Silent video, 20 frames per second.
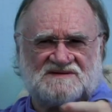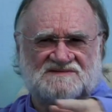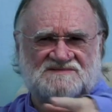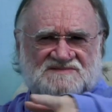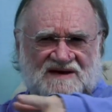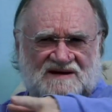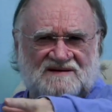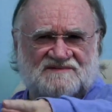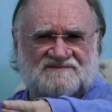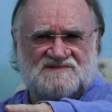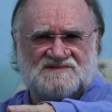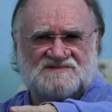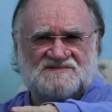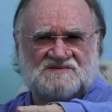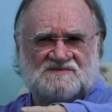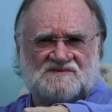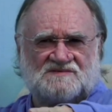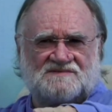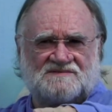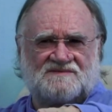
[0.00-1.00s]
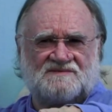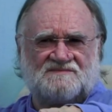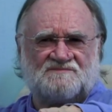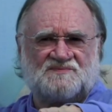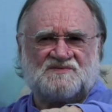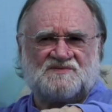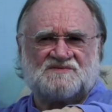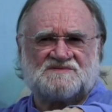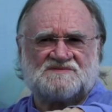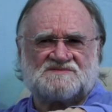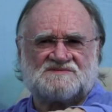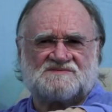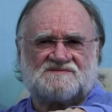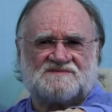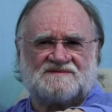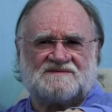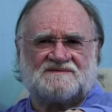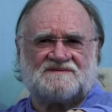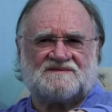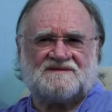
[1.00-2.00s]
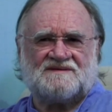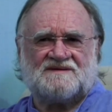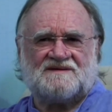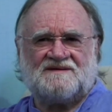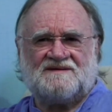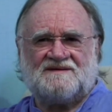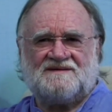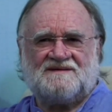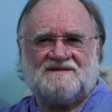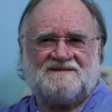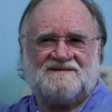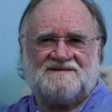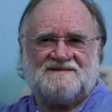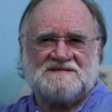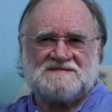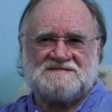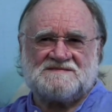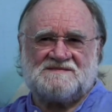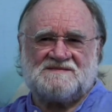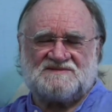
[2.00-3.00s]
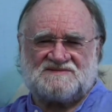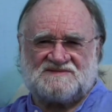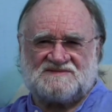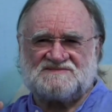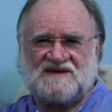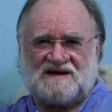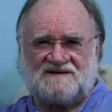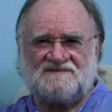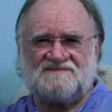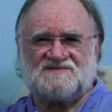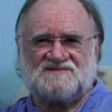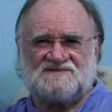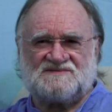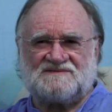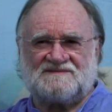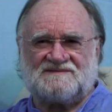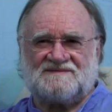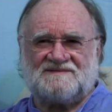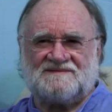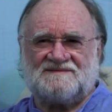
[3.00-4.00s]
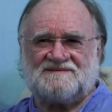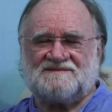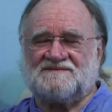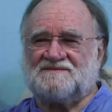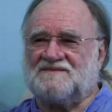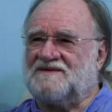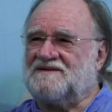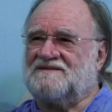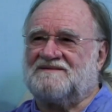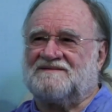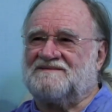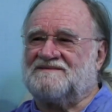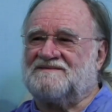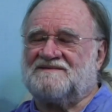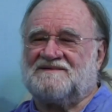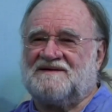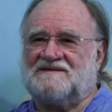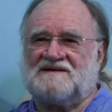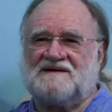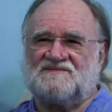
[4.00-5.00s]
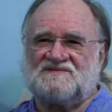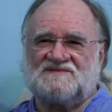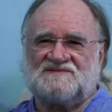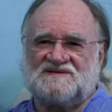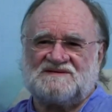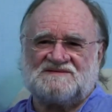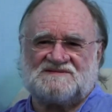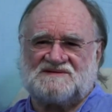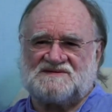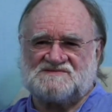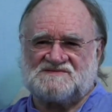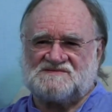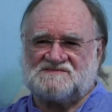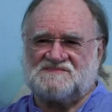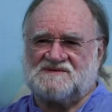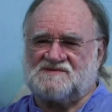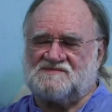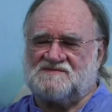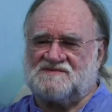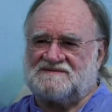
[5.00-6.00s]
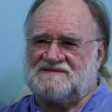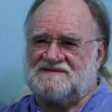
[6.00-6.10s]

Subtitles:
a television or a computer screen? It's a television. Wow, I never seen such a big one.